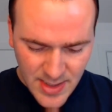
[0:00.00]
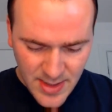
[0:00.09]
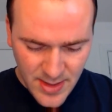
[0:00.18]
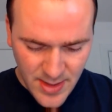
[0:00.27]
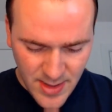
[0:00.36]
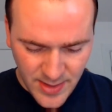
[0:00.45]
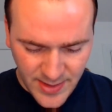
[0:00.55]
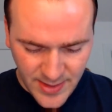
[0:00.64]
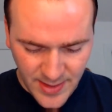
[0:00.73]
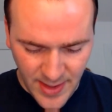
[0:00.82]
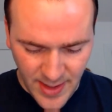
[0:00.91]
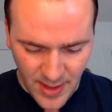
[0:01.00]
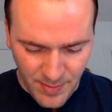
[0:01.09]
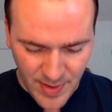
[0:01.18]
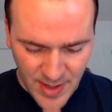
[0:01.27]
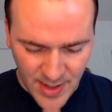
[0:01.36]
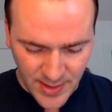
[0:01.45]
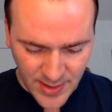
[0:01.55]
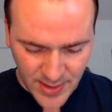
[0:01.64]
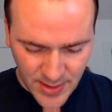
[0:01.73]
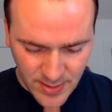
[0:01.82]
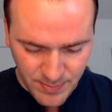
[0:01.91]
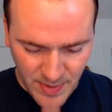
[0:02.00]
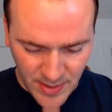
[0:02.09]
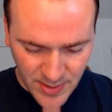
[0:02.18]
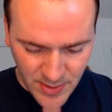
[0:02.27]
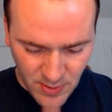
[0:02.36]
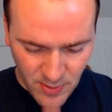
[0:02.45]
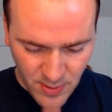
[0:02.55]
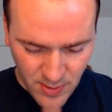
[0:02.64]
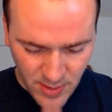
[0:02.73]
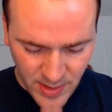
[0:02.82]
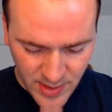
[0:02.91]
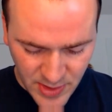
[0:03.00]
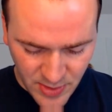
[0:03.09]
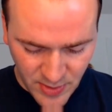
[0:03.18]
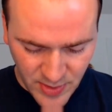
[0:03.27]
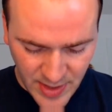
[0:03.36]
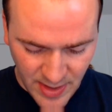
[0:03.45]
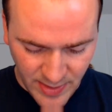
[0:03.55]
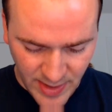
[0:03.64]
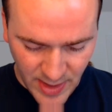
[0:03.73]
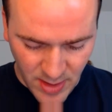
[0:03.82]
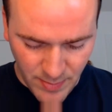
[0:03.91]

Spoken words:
let's see here, box score, Astros down here.